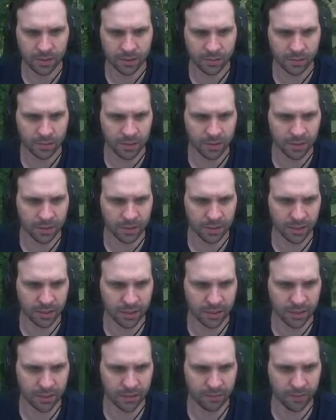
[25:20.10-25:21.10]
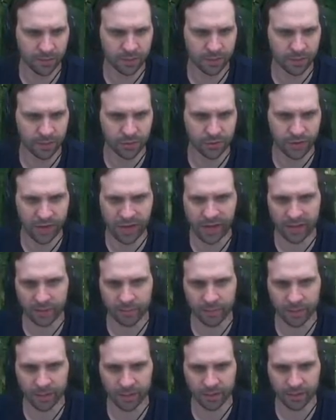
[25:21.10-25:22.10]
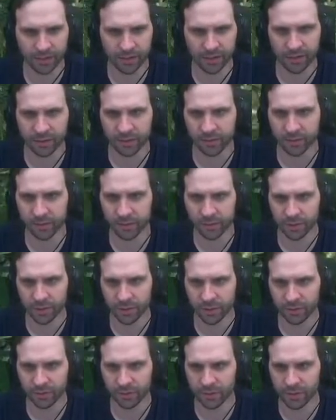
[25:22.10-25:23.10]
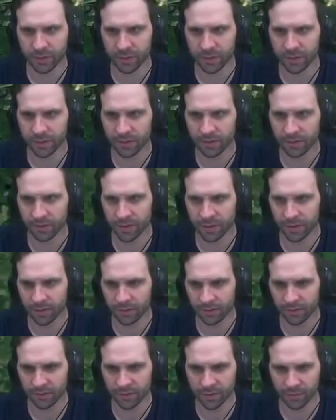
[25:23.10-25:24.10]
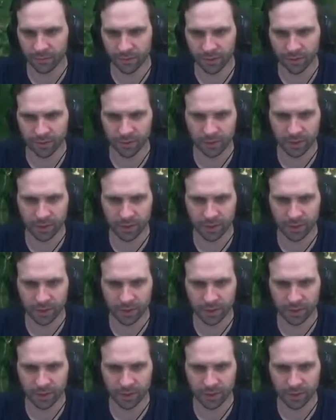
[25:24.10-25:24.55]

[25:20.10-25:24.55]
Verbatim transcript: Where's the... Where's the track, Bandit? I don't know where it is. It's around here somewhere.